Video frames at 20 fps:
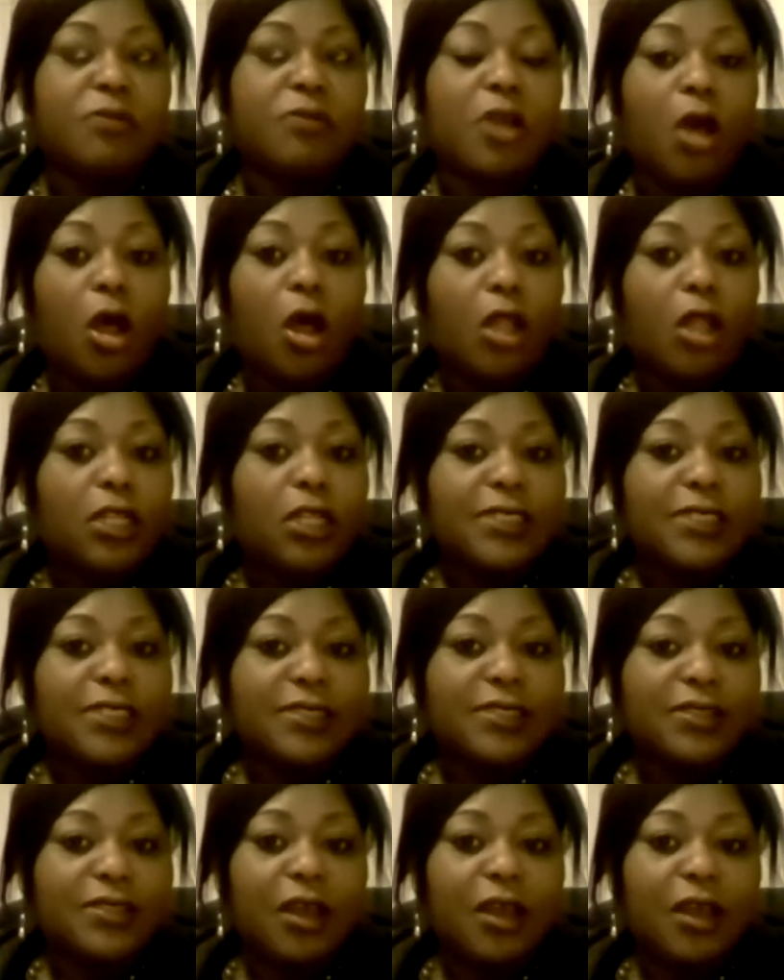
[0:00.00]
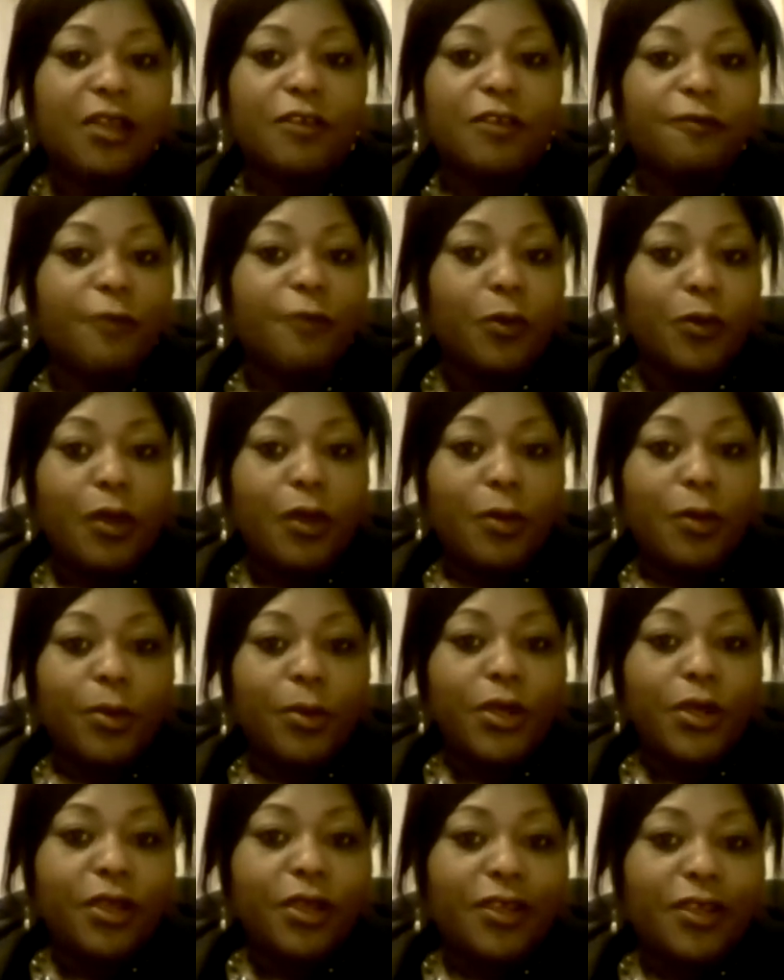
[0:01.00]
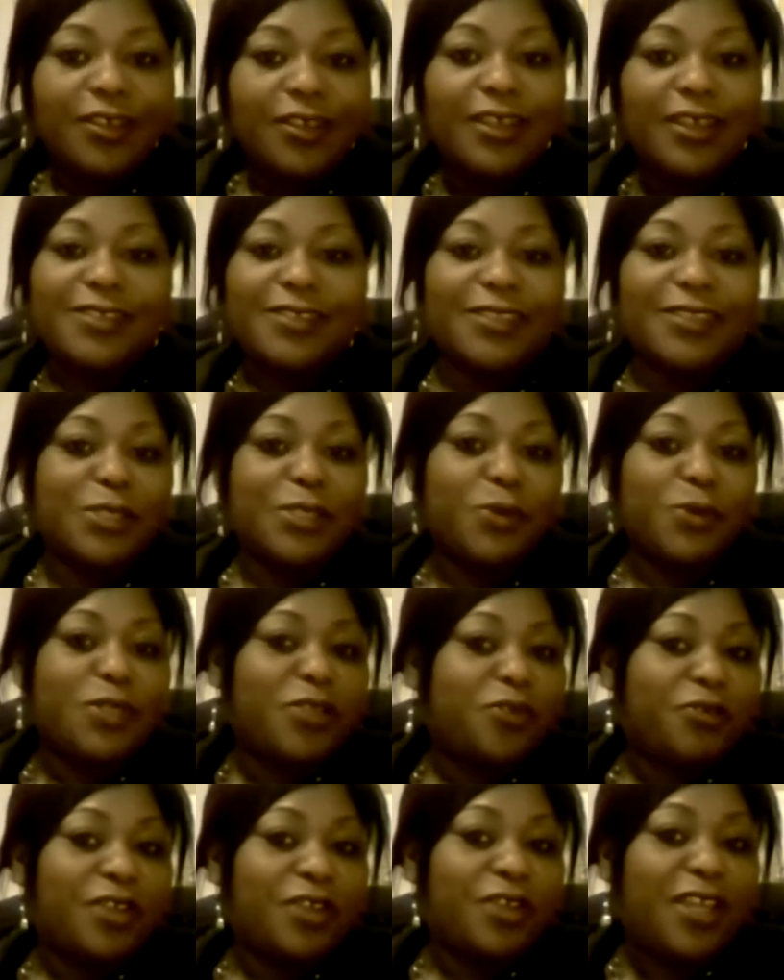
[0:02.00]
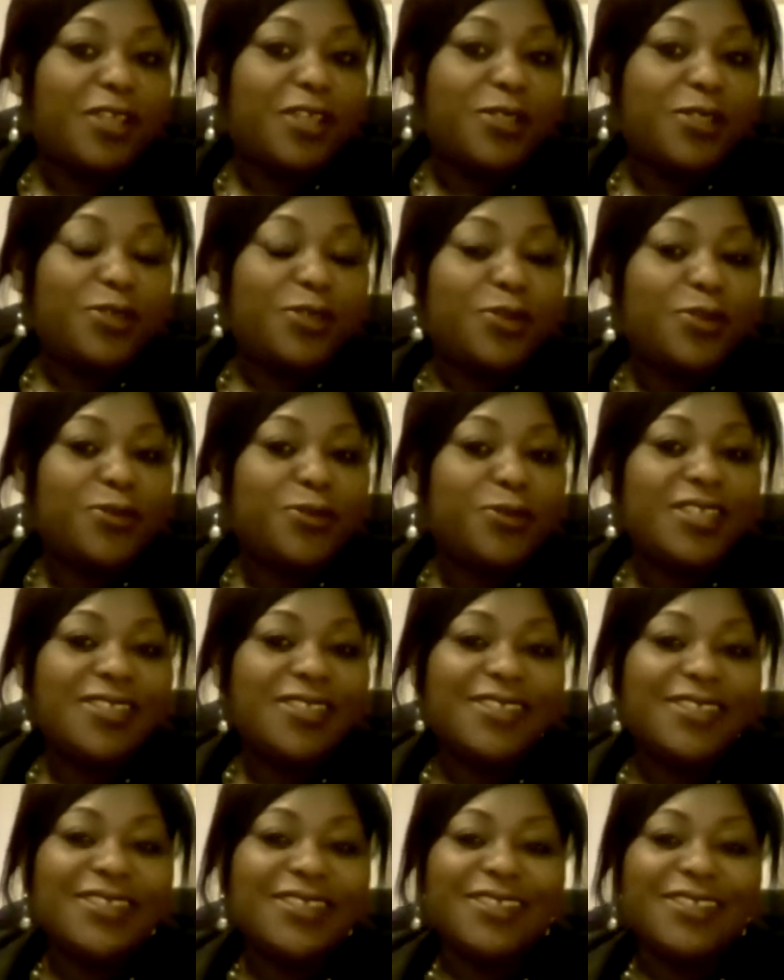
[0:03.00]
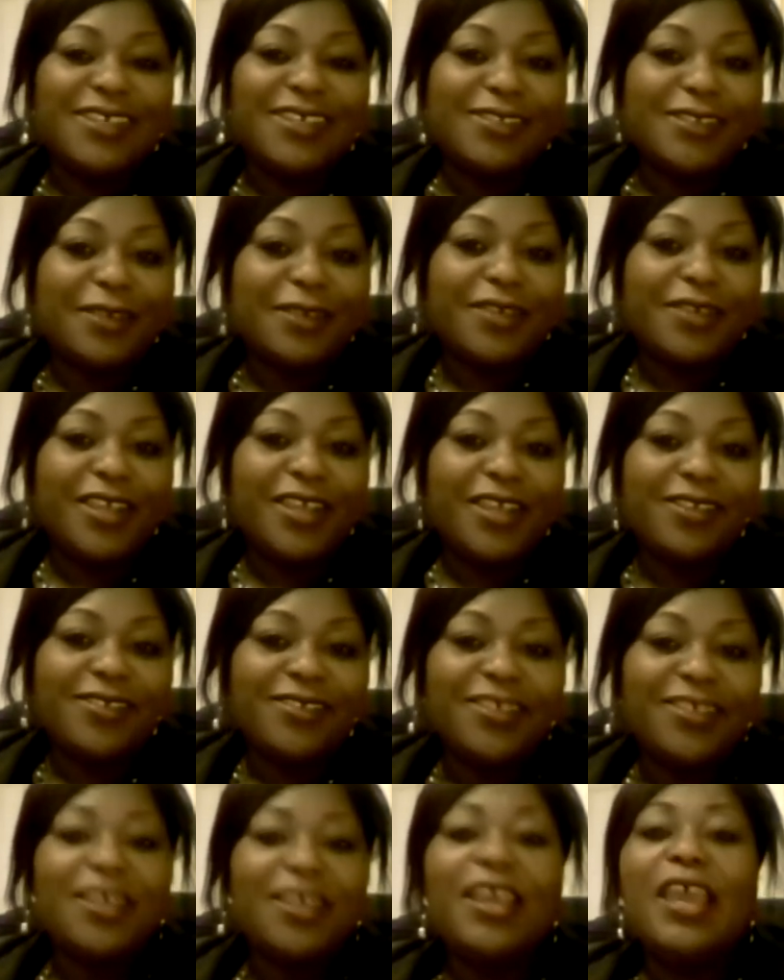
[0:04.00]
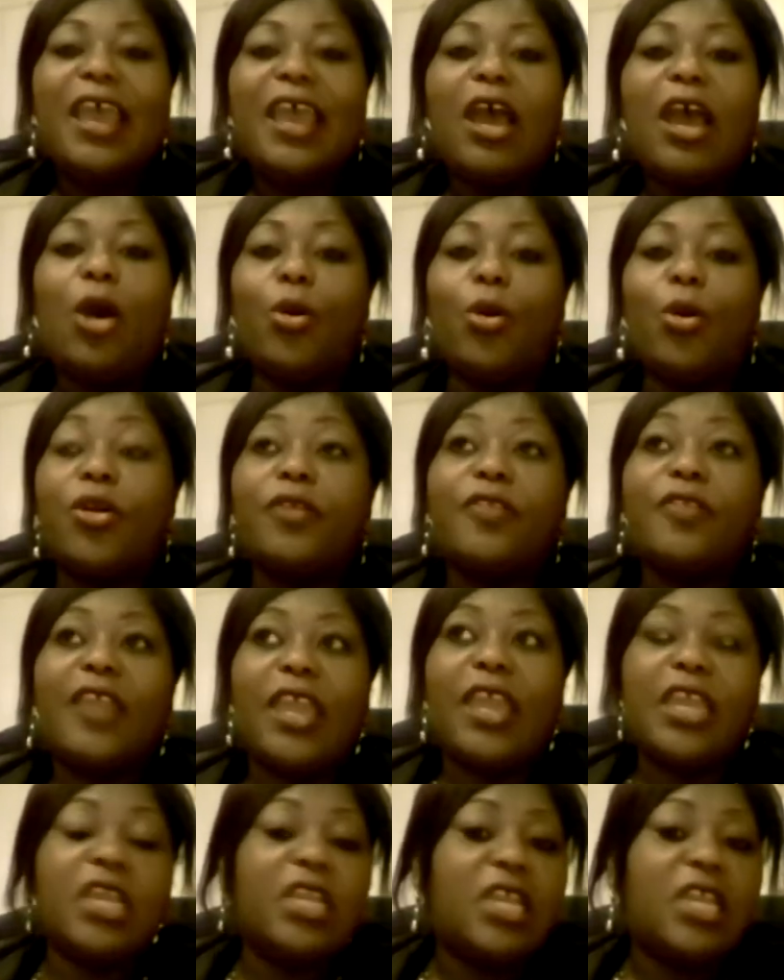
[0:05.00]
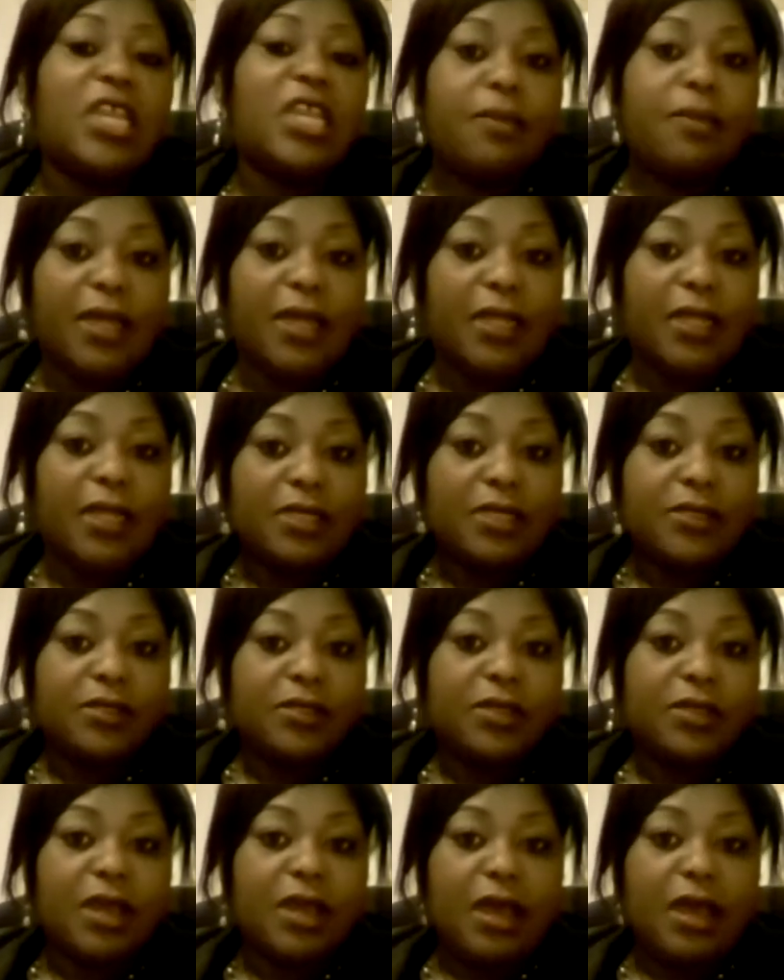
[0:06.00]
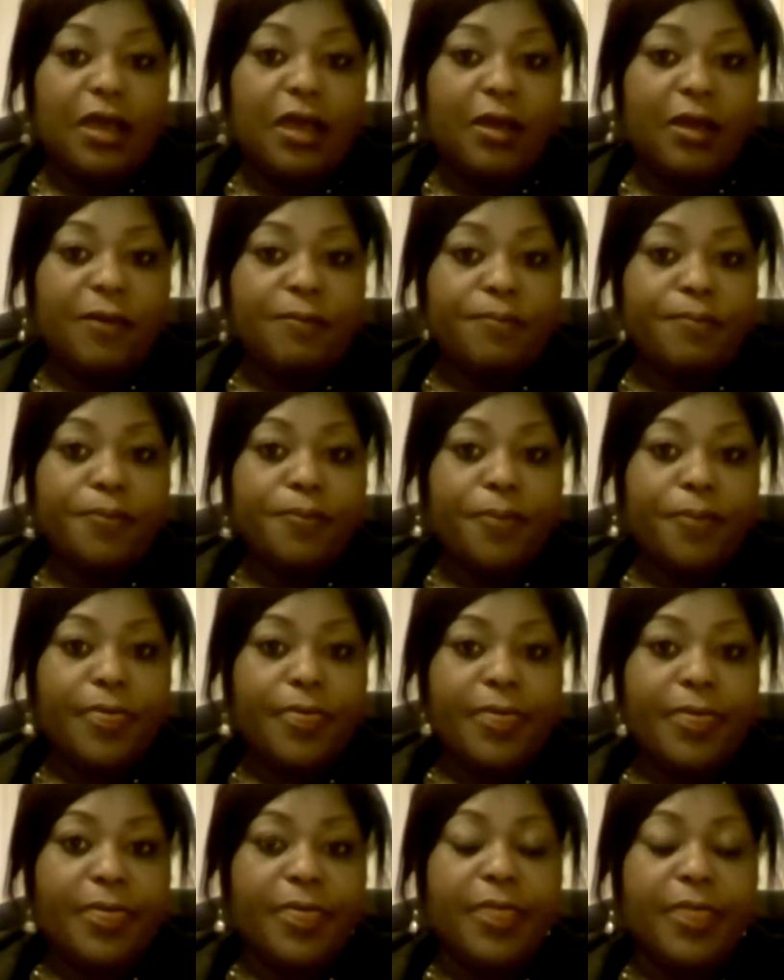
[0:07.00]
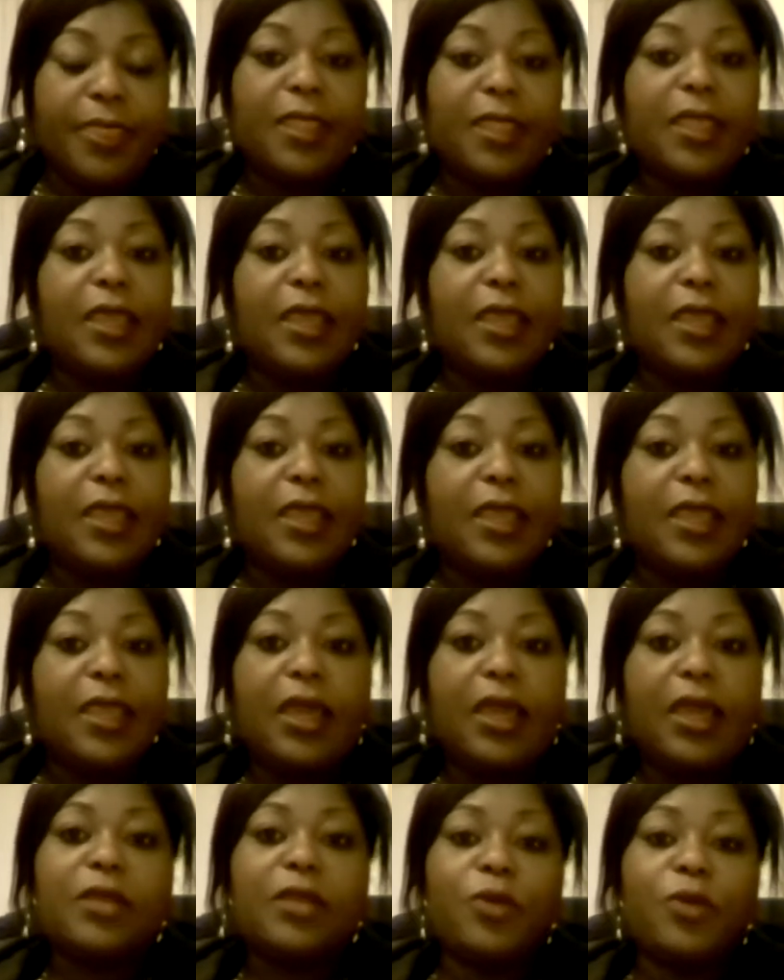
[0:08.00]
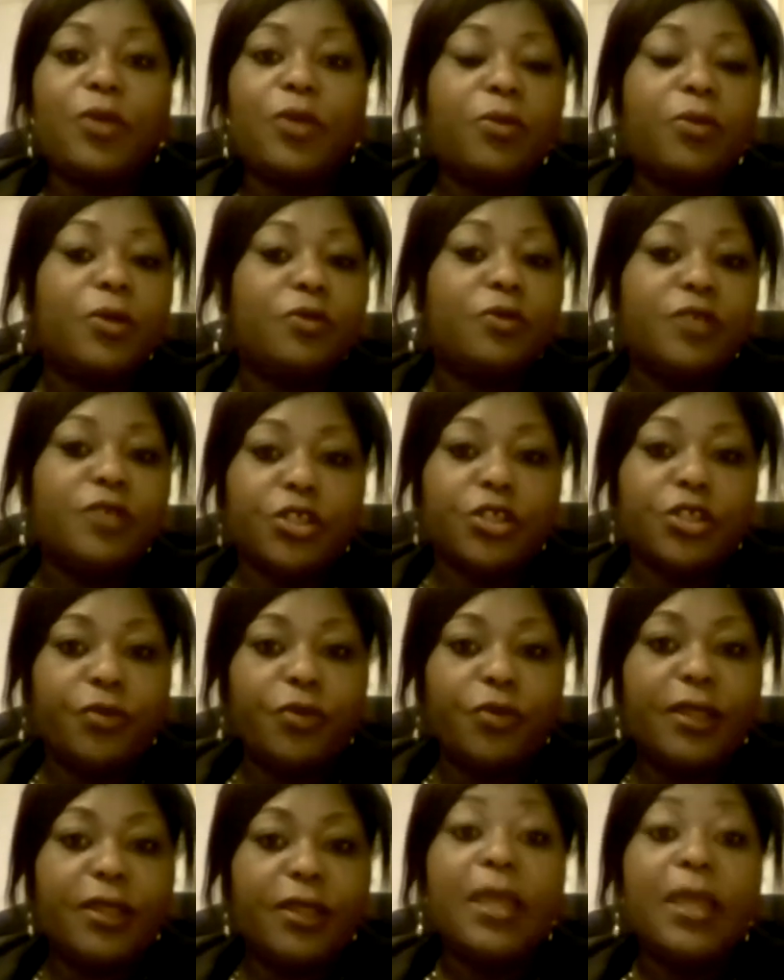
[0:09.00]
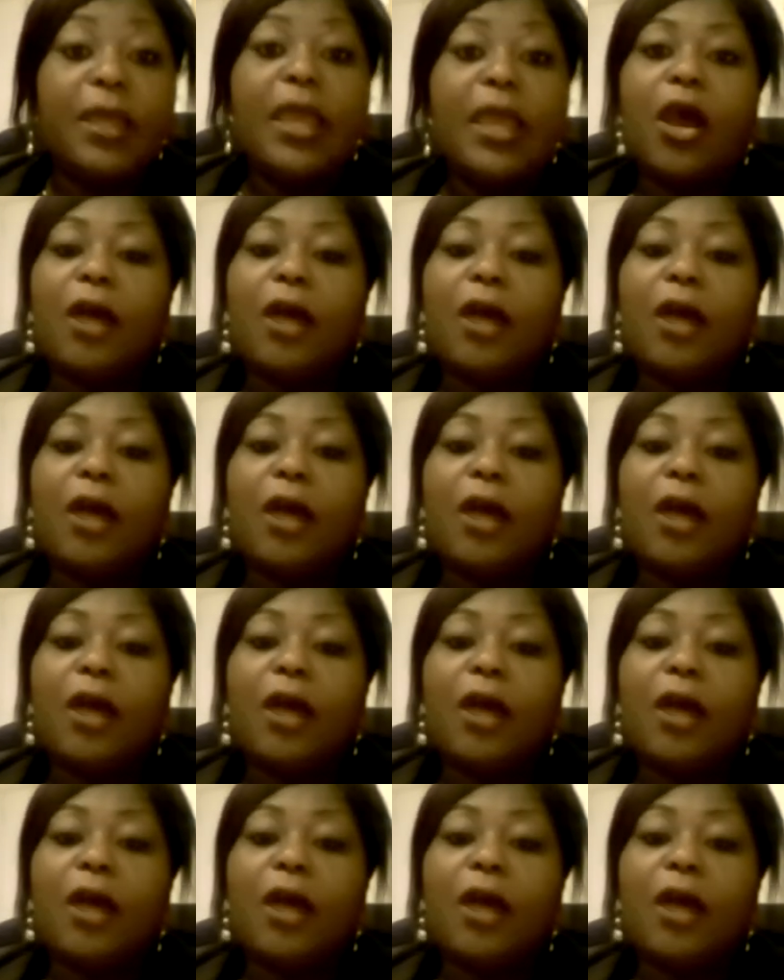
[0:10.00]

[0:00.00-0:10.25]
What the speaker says: call us on our phone number at 613-823-6878, or they can email us, and we will return with them.